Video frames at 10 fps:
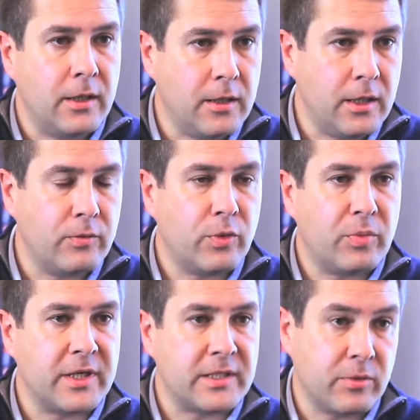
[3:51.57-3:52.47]
in knee
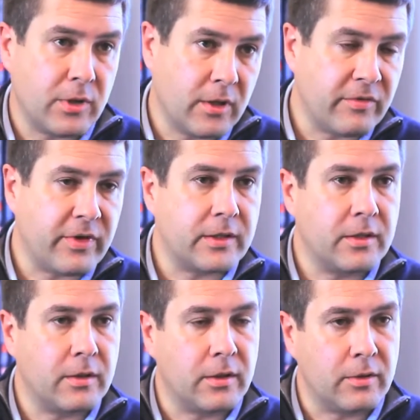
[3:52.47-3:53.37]
replacement and in fact
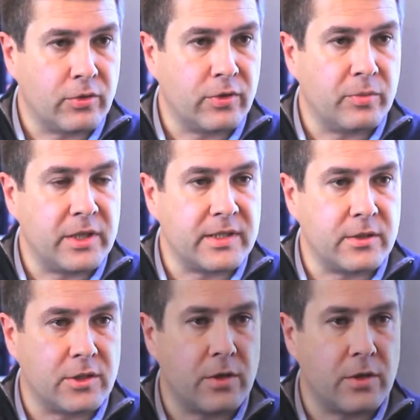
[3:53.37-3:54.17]
in orthopedics in